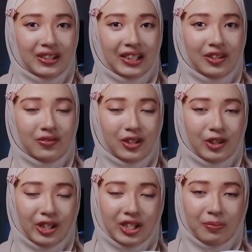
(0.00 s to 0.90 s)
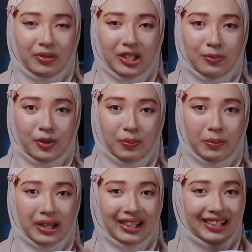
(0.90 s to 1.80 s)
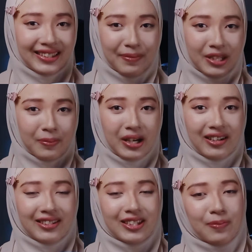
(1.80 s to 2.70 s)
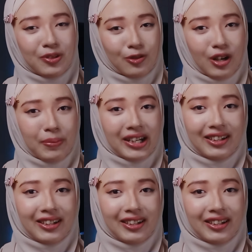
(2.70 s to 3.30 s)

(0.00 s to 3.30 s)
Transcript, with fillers: If you like this video reaction, please support me by clicking thumbs up button, subscribe,